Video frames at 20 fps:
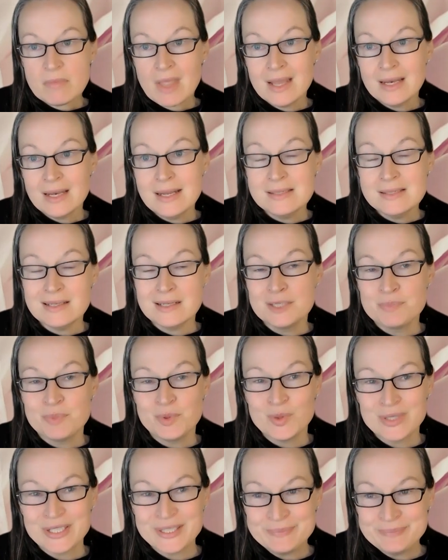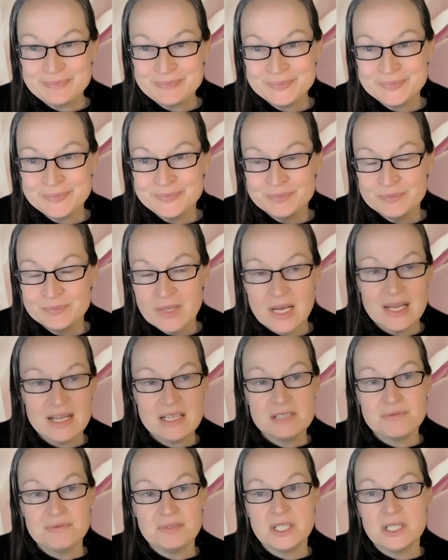let's explore it.
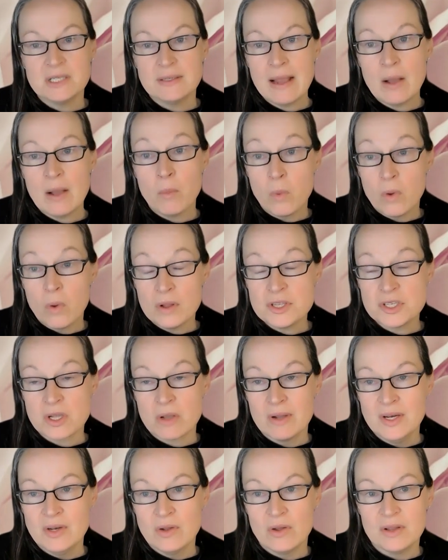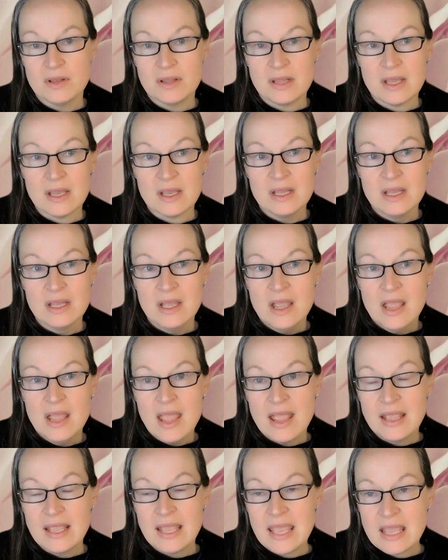Let's figure out what's going on there
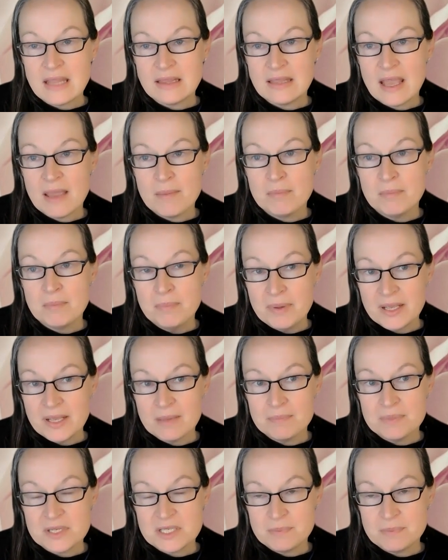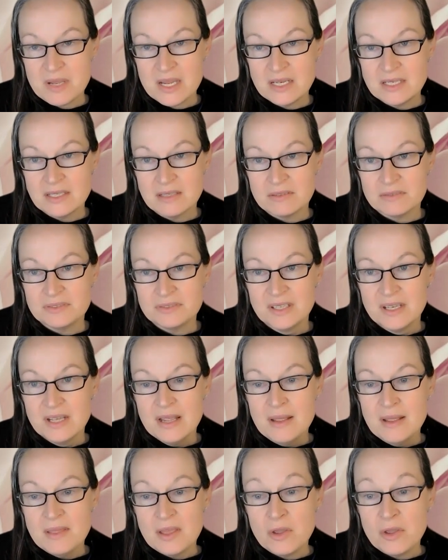and get that bigger perspective
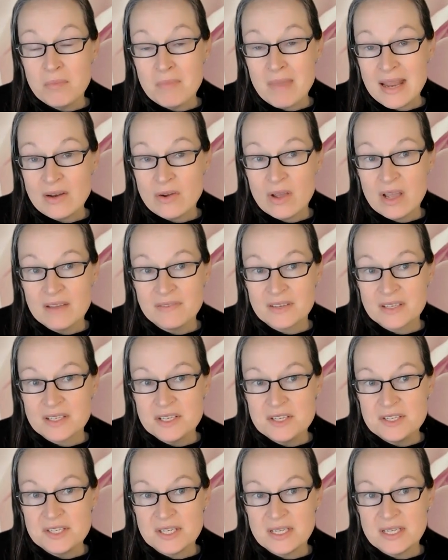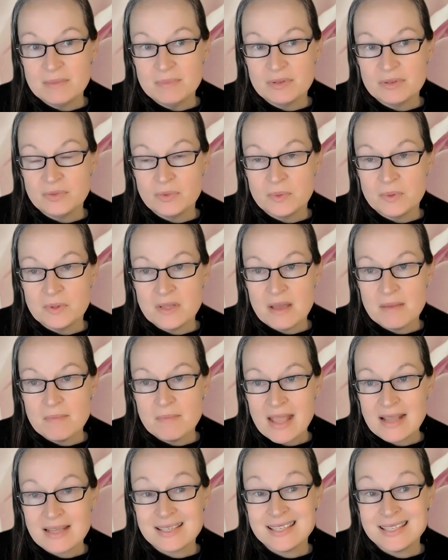that you may not have considered before that
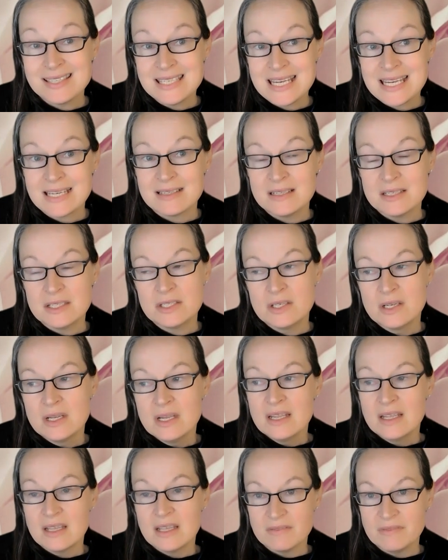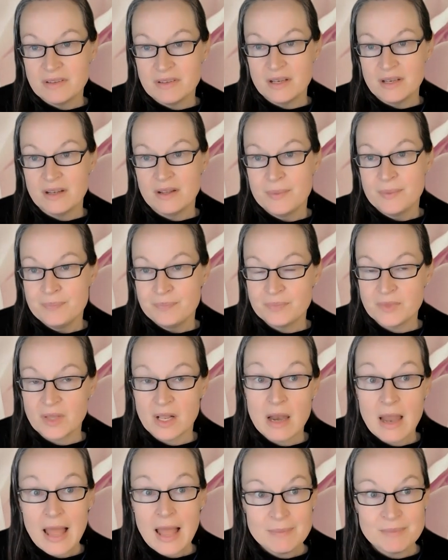makes sense given the
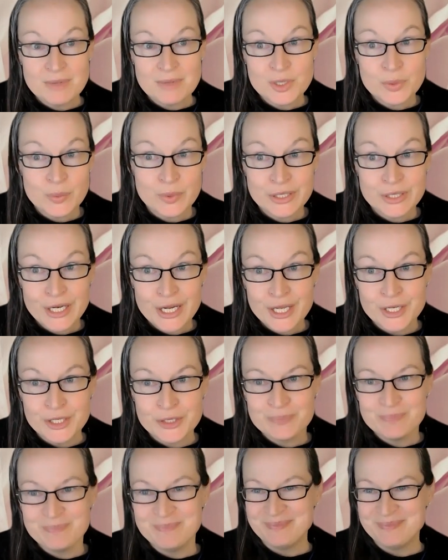climate we're in.